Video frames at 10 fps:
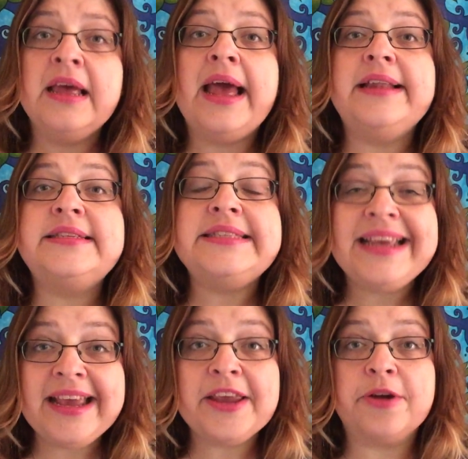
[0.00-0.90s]
and
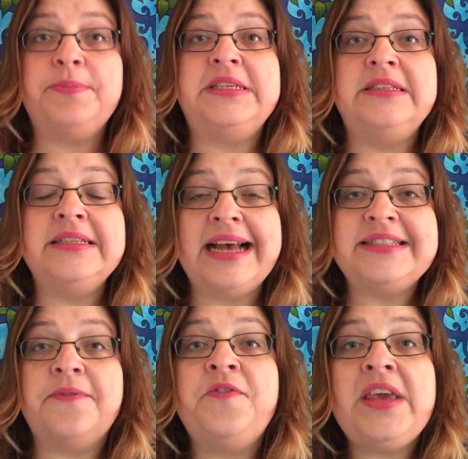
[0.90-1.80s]
seeing your business
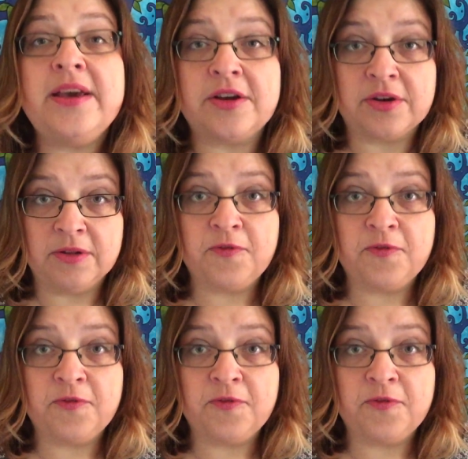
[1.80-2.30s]
as a vehicle